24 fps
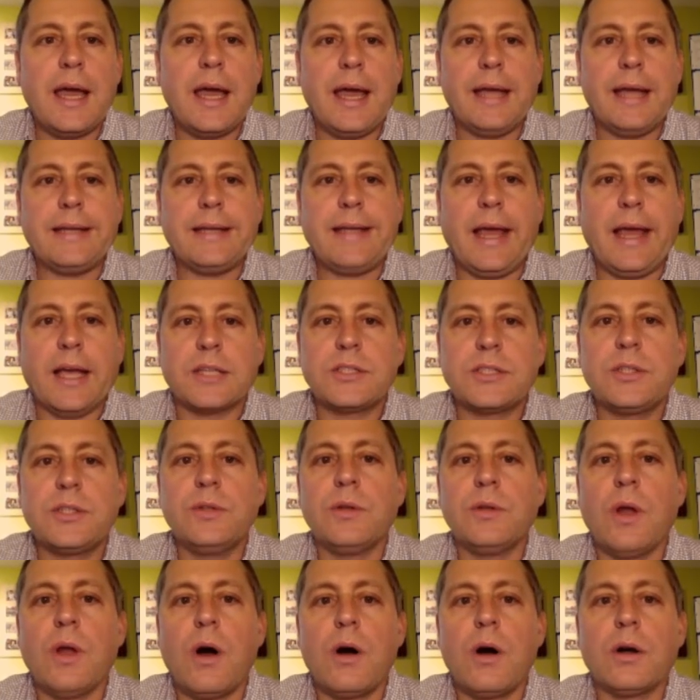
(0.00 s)
it takes
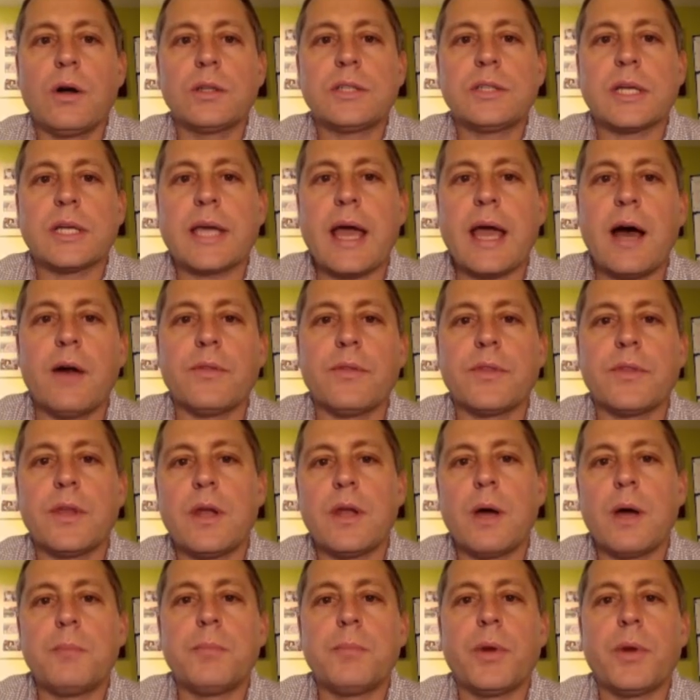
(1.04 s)
too long to count the
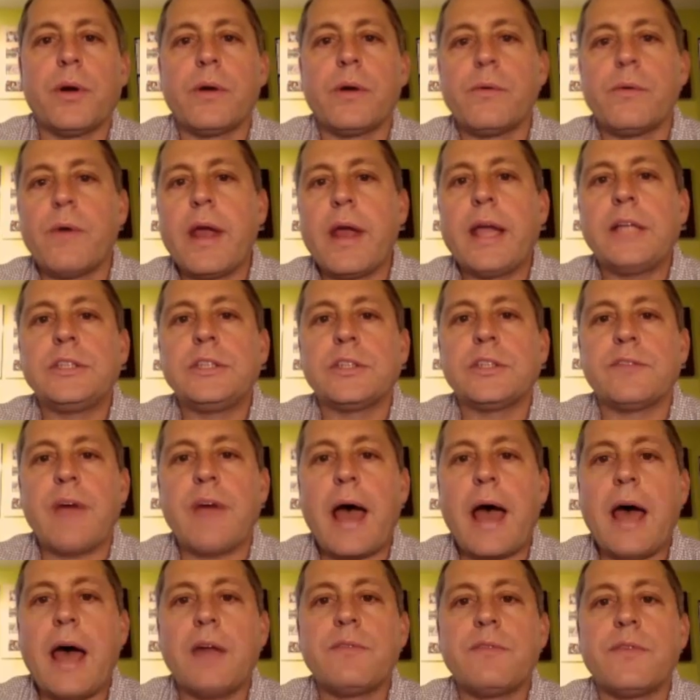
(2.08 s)
number and range of
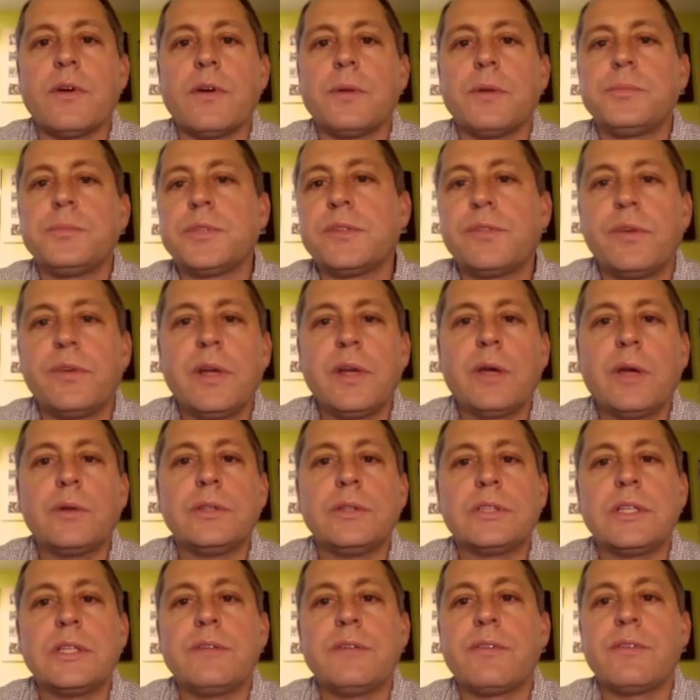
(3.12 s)
adverbs of
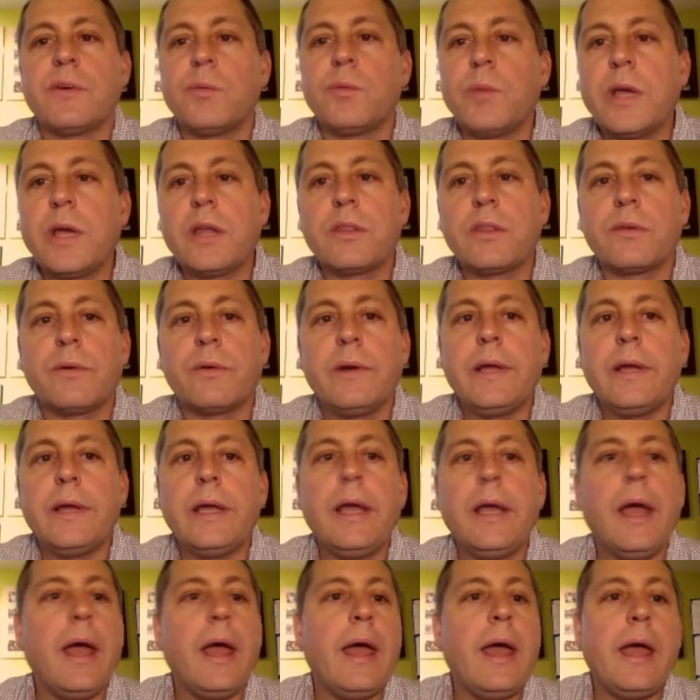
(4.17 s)
frequency from week 3,